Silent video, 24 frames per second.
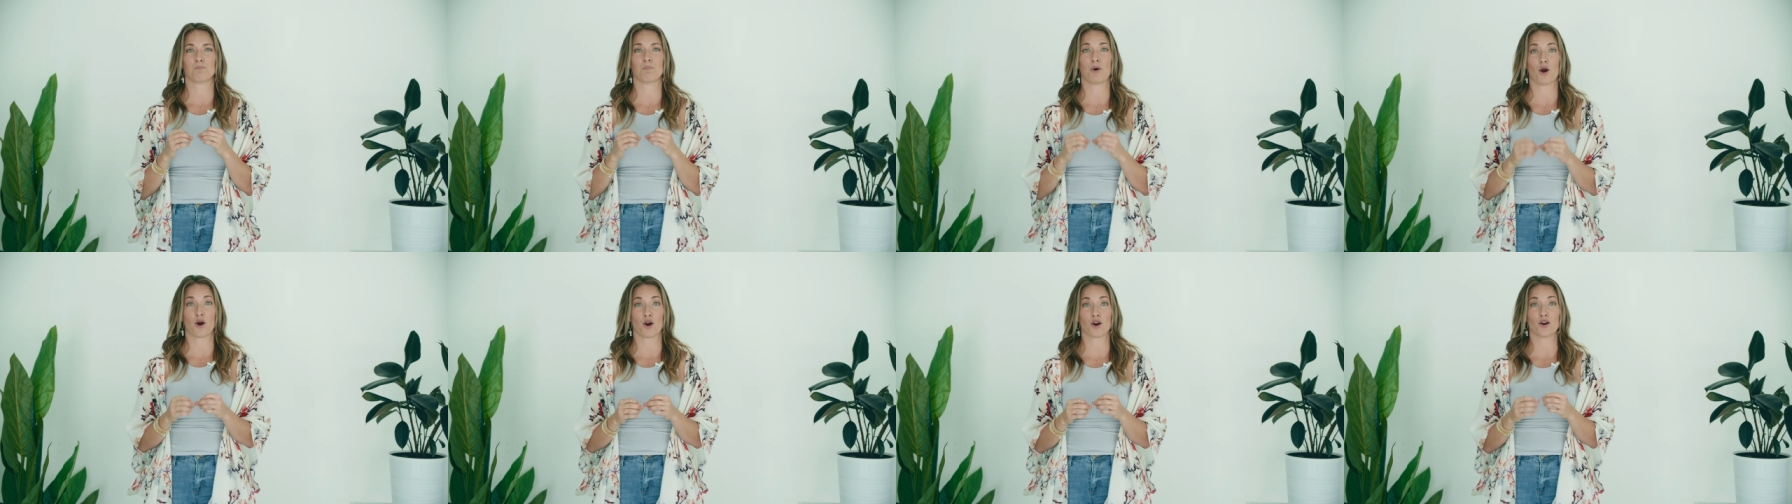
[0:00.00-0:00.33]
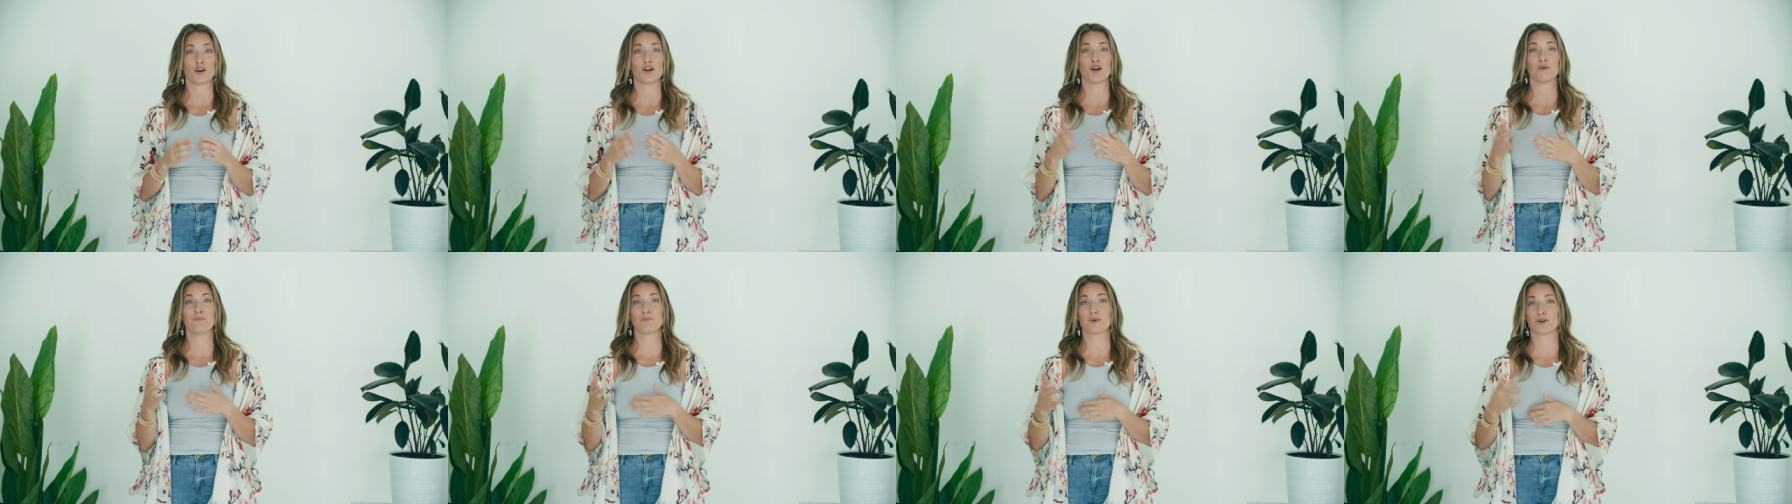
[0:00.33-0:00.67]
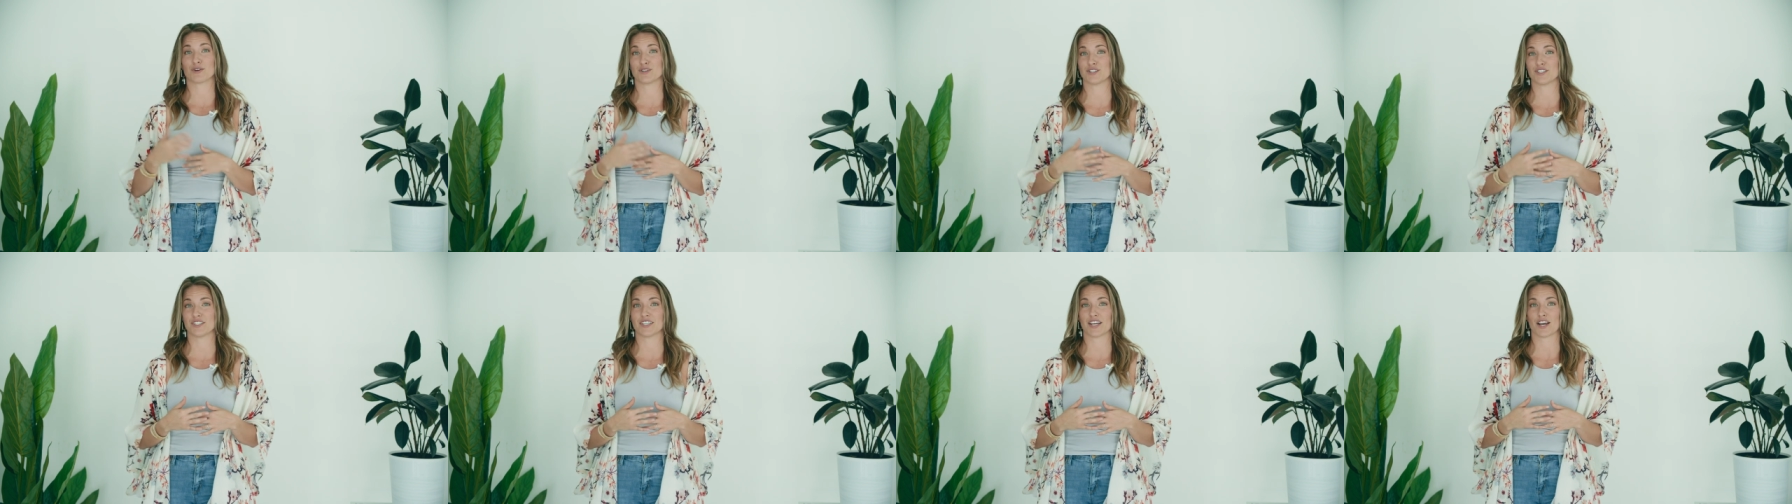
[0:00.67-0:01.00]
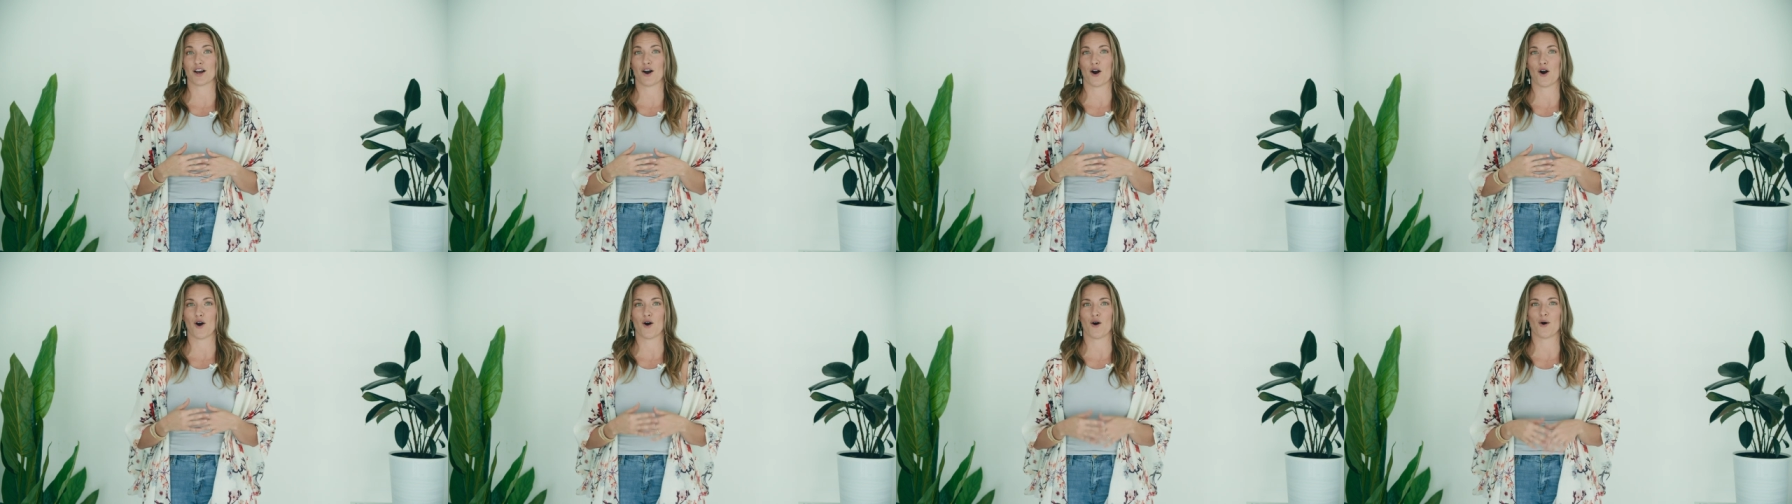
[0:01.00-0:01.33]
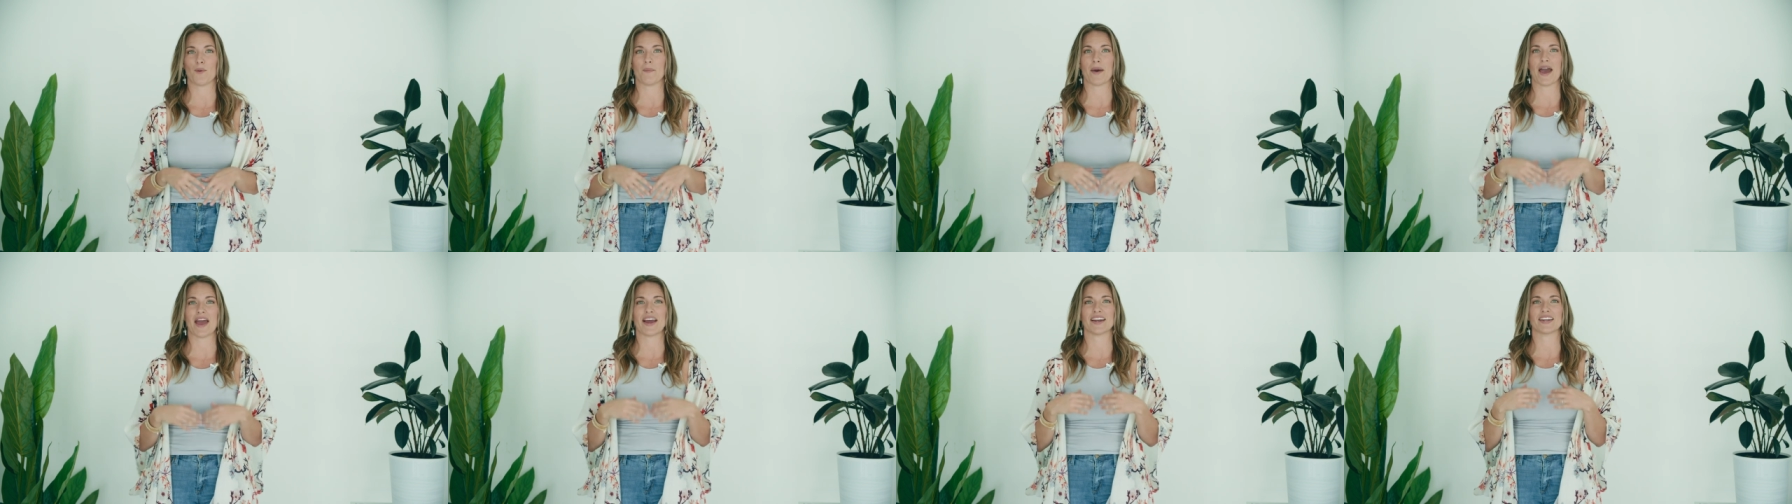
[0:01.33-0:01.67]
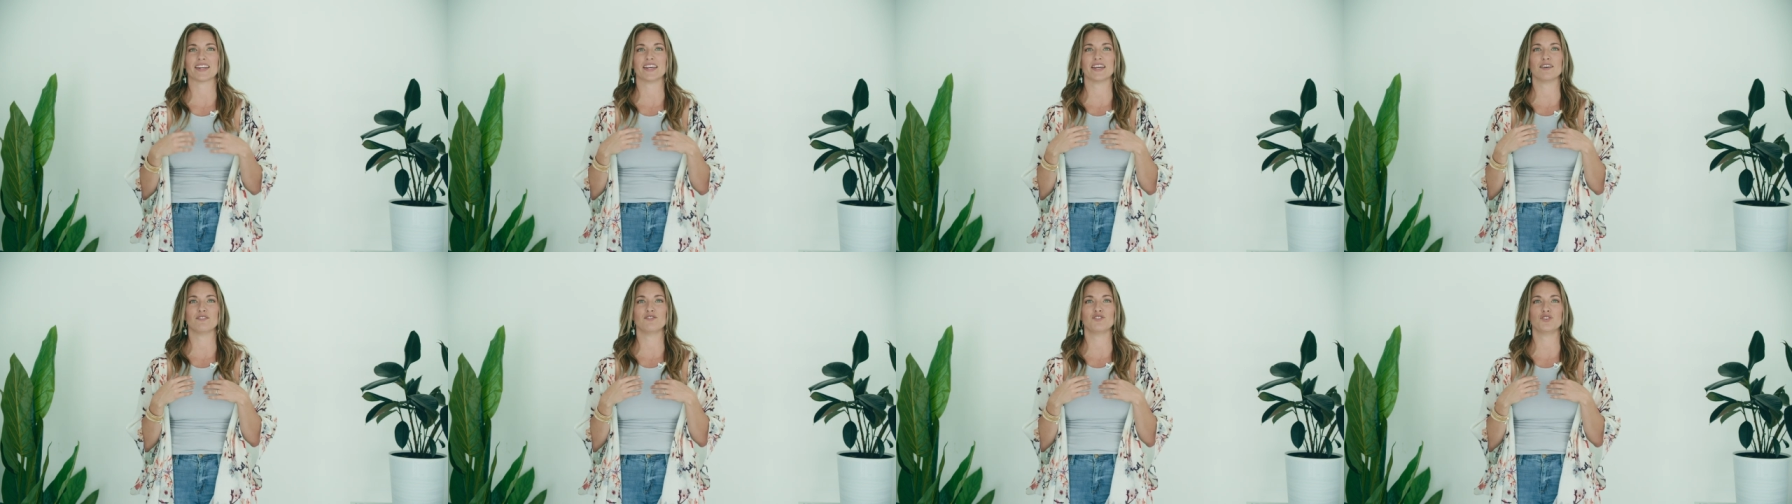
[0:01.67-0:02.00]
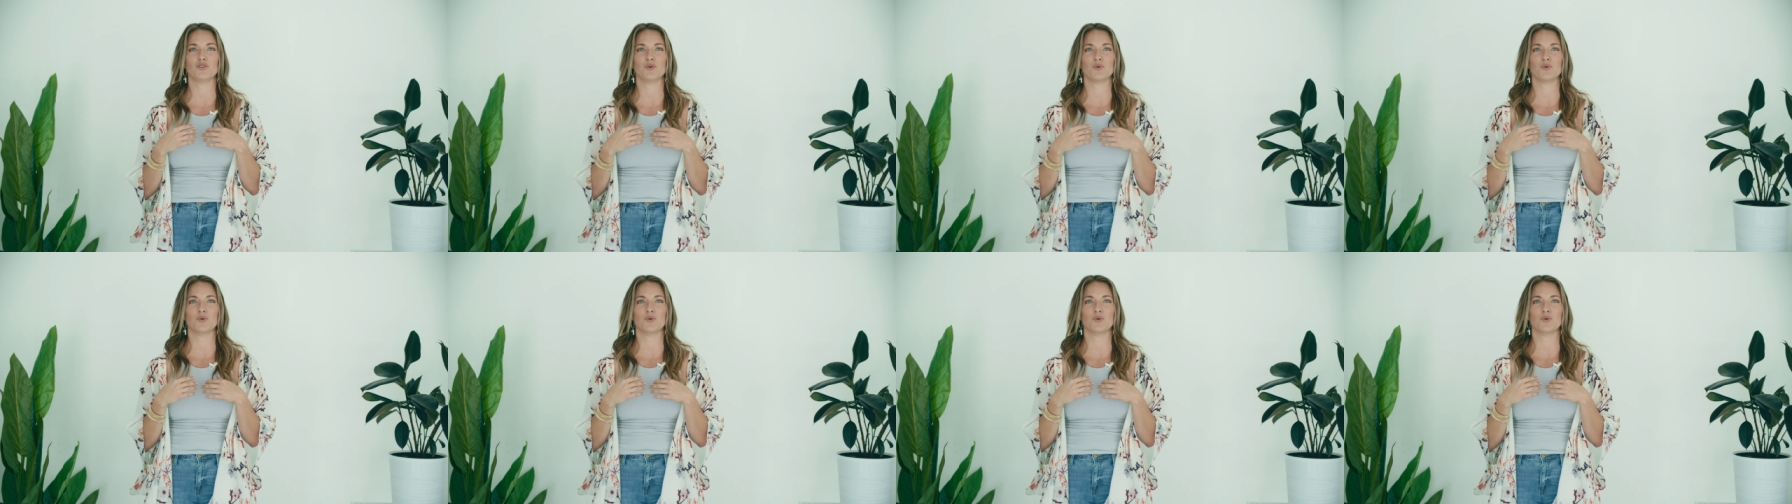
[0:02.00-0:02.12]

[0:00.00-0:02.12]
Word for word: part of purchasing a home and gives